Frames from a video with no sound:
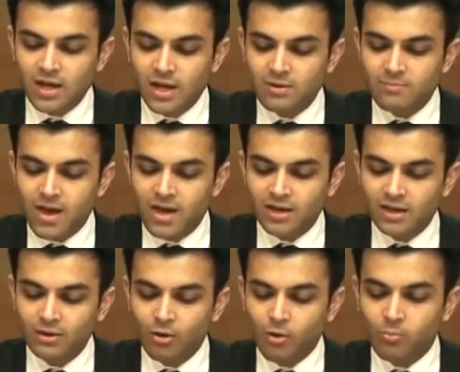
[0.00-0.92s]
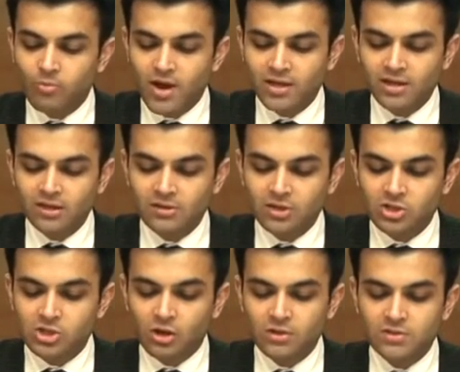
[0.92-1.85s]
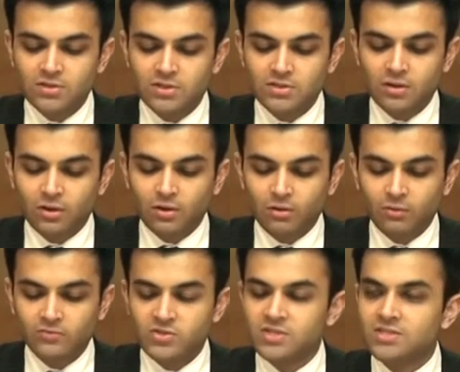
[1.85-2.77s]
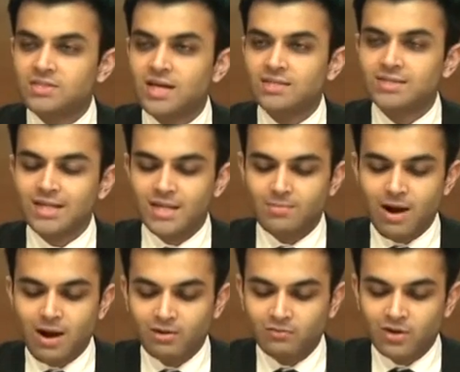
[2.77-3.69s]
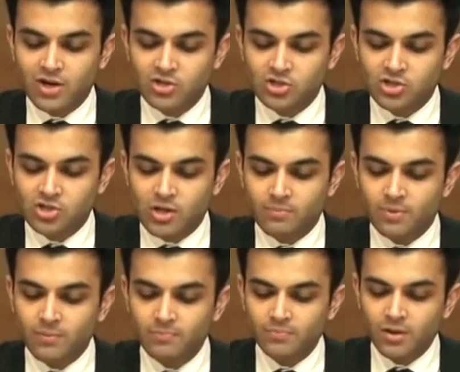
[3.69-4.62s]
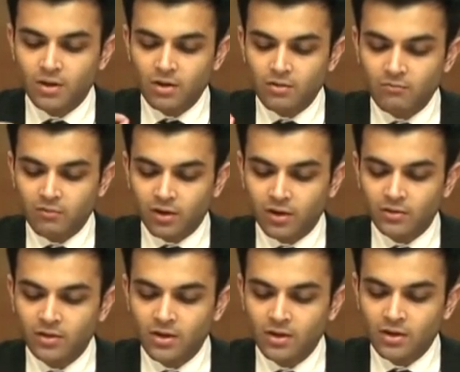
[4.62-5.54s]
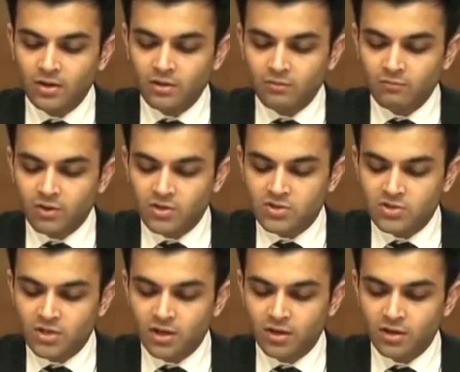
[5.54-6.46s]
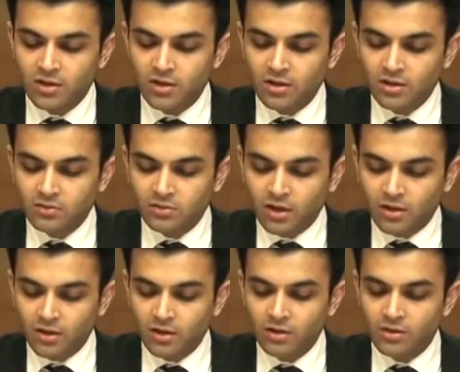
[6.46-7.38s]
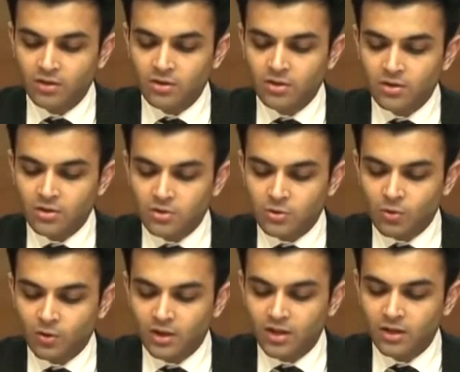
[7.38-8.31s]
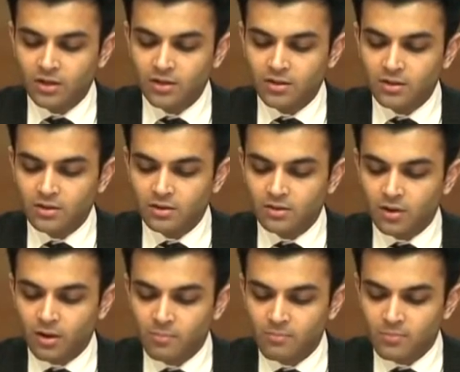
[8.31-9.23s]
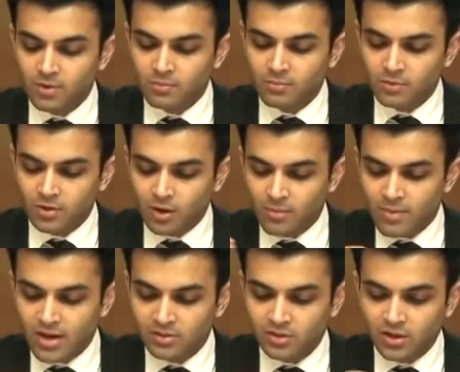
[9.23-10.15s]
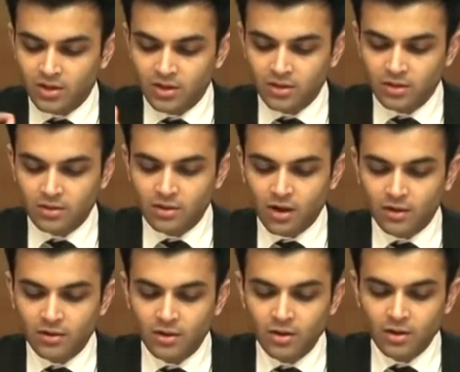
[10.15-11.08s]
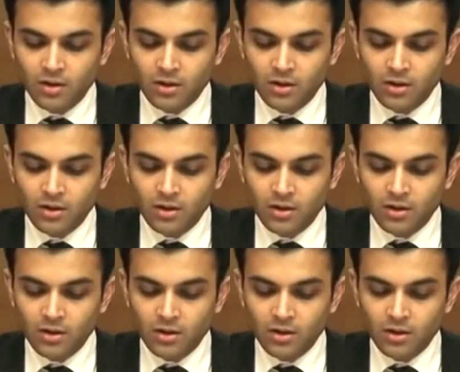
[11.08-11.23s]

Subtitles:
in making or breaking the chances of success in a marriage relationship. Varan, Vasya, Tara, Yoni, Grametri, Gan,